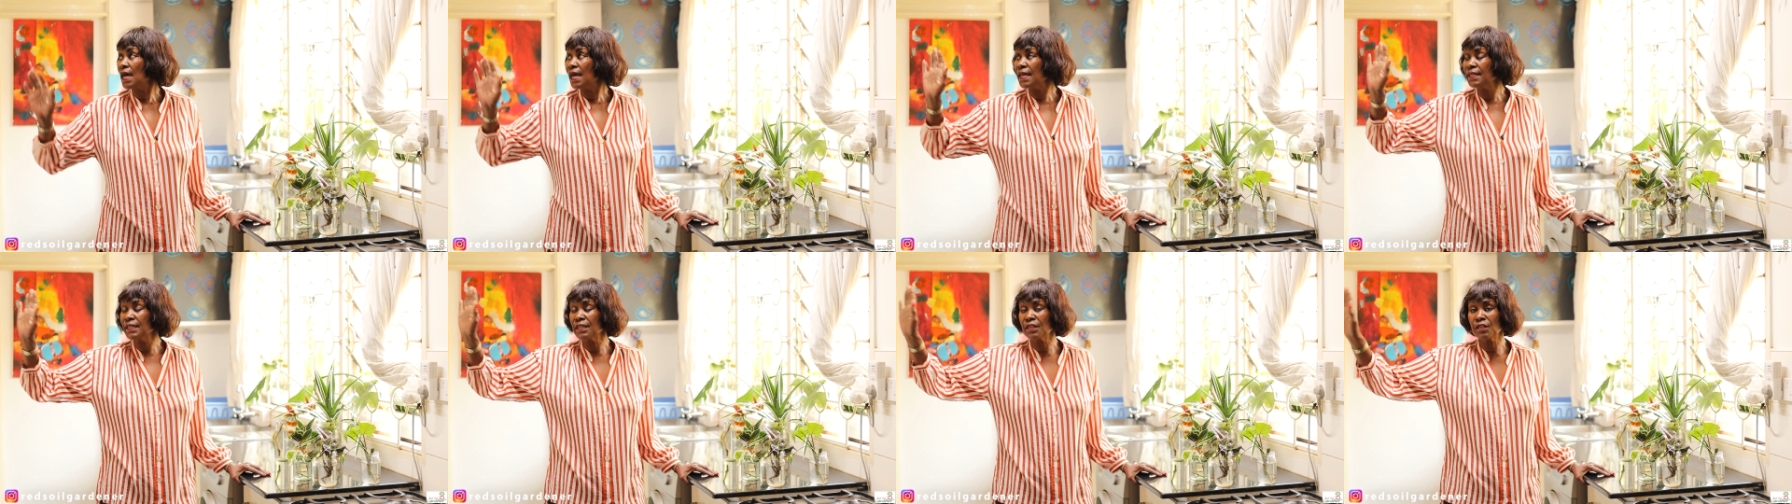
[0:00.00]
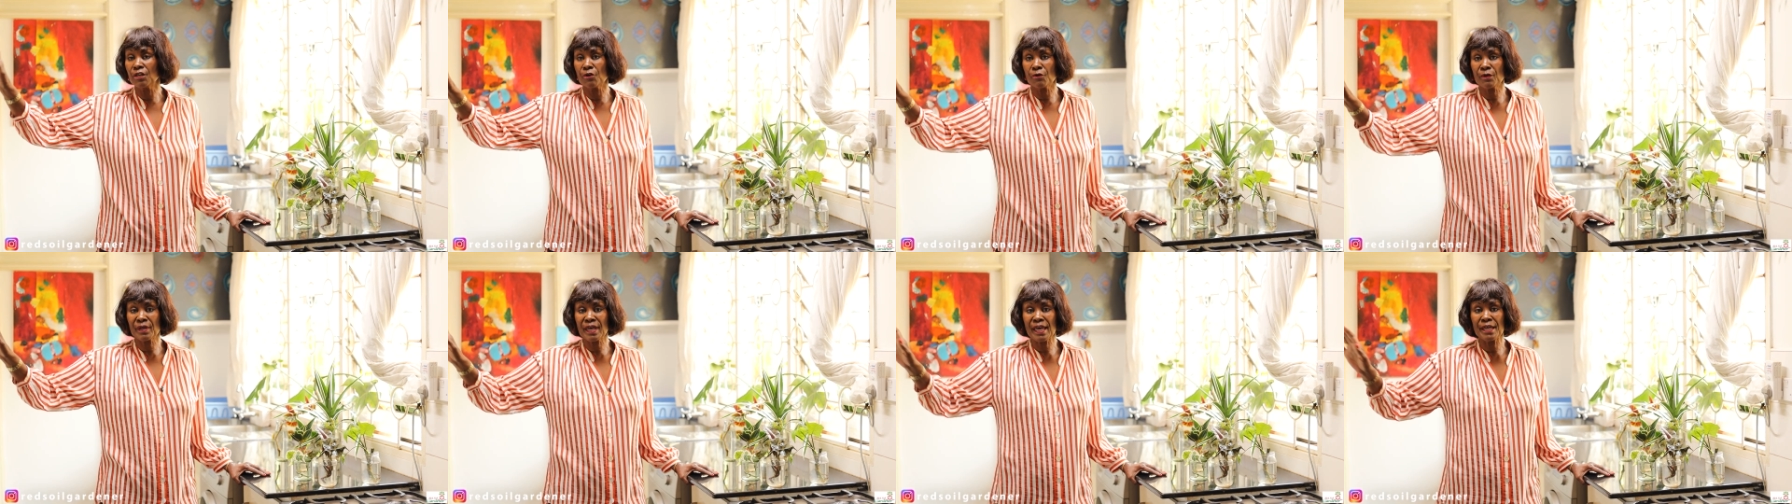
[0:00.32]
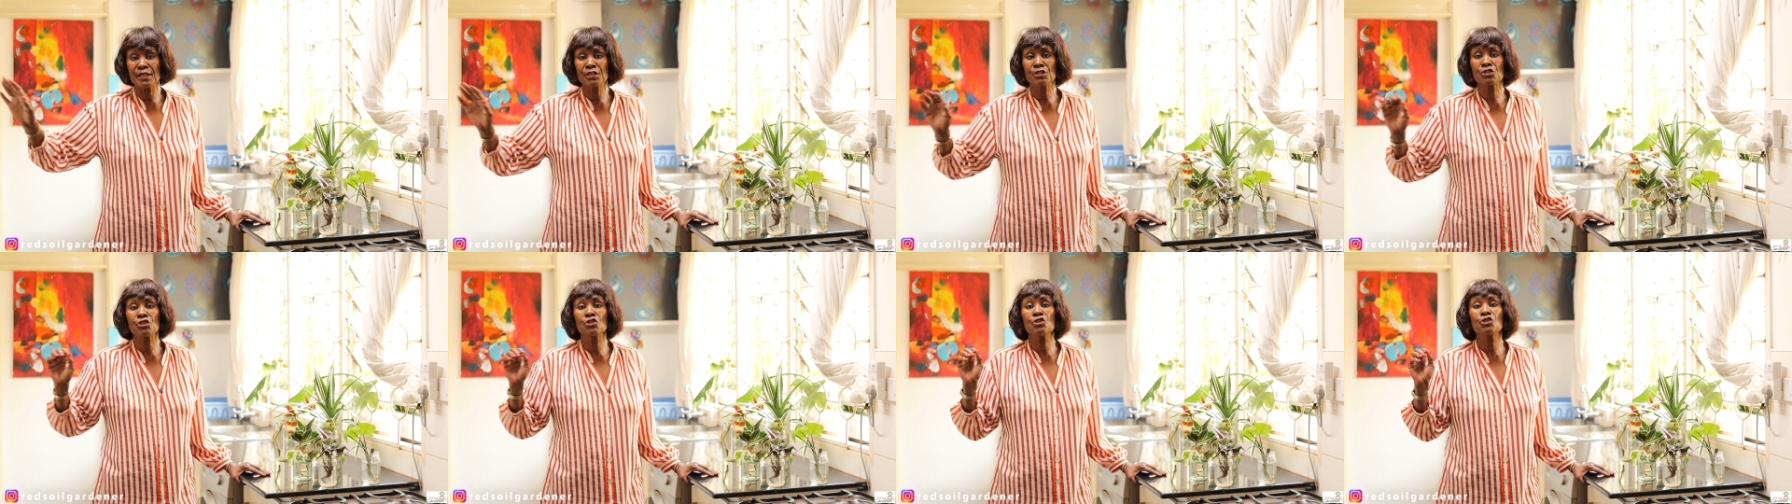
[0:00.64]
in a
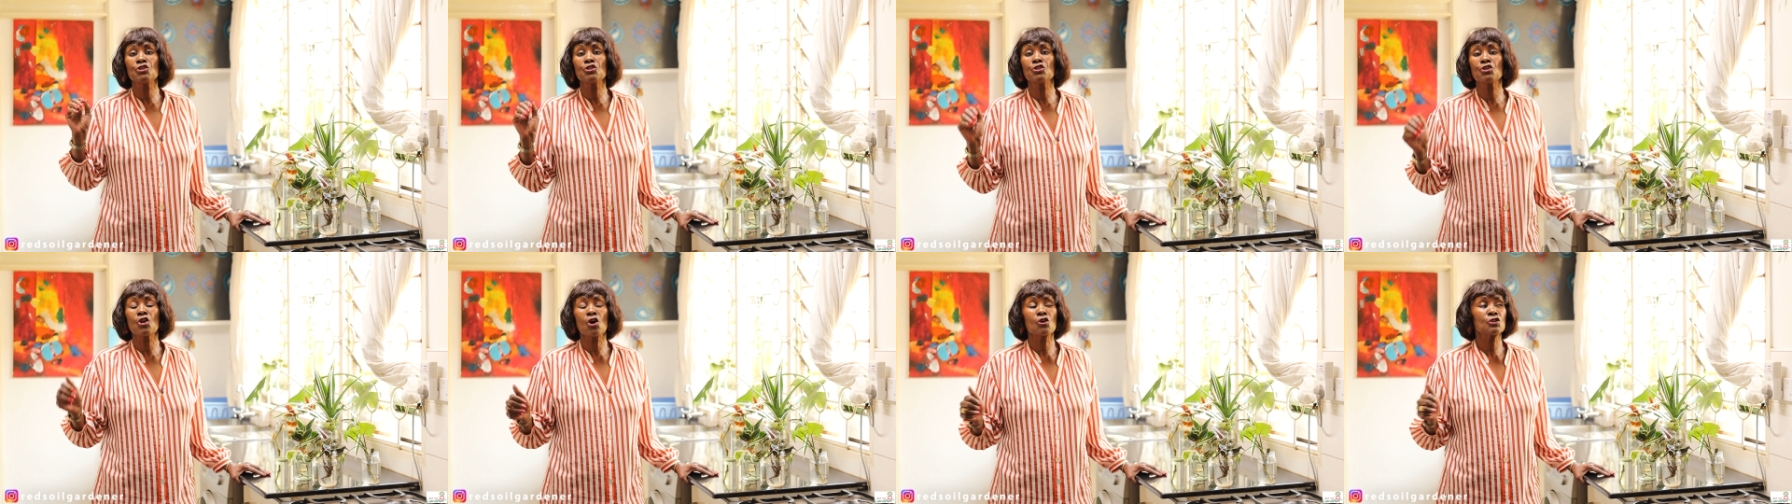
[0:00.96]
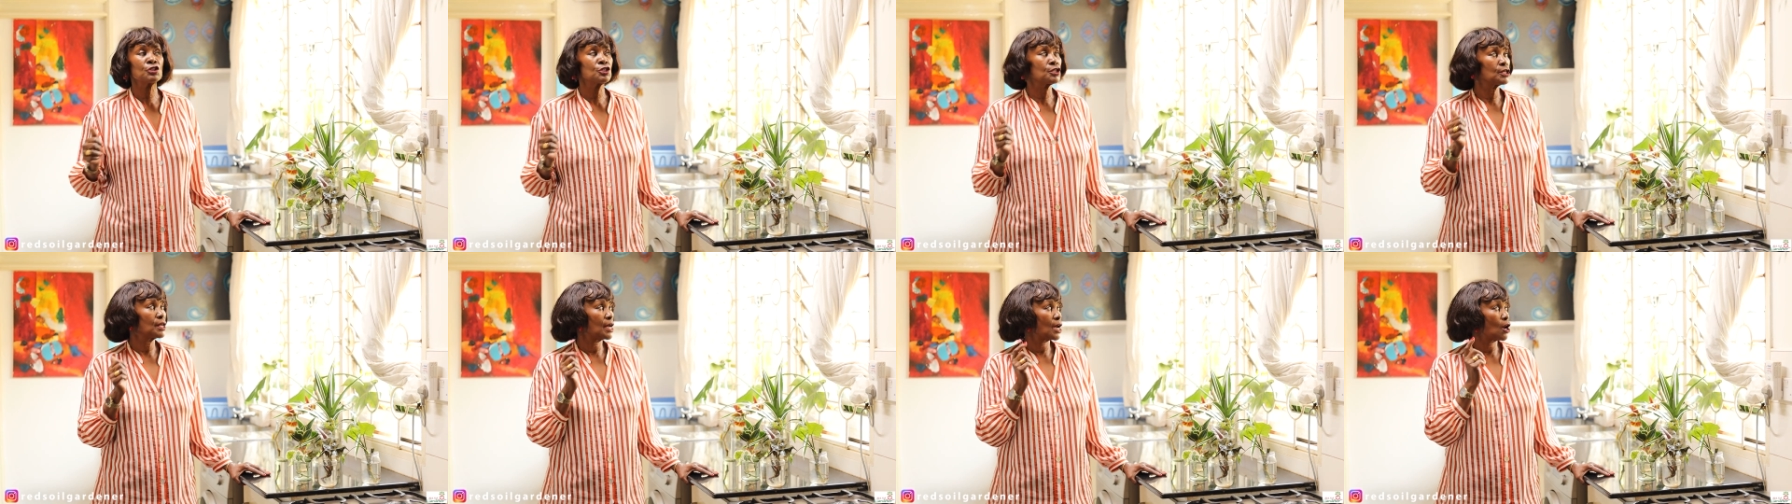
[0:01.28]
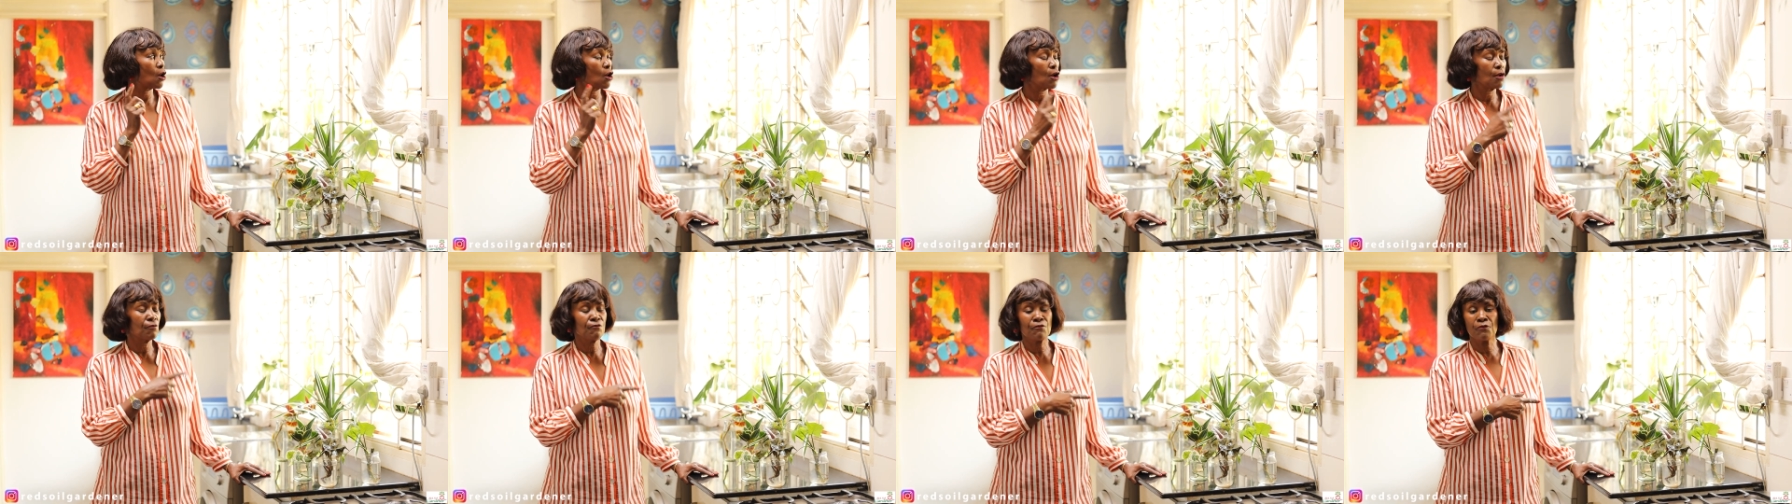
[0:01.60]
location, not
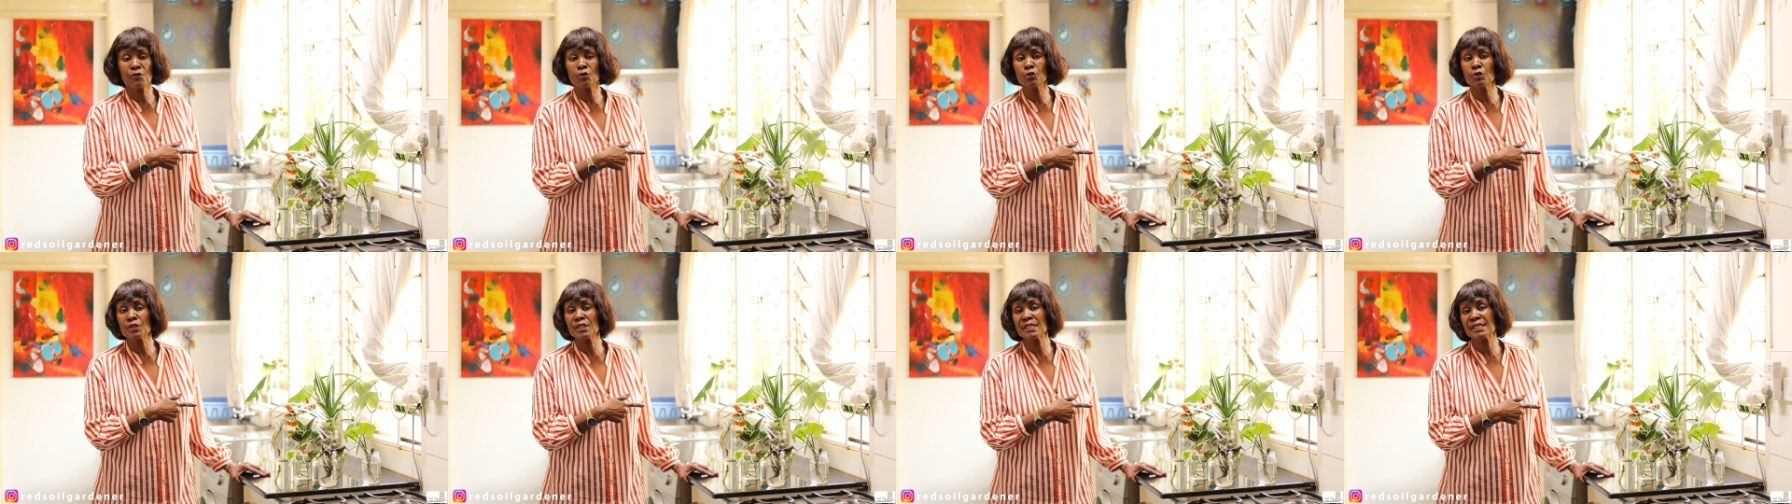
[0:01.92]
full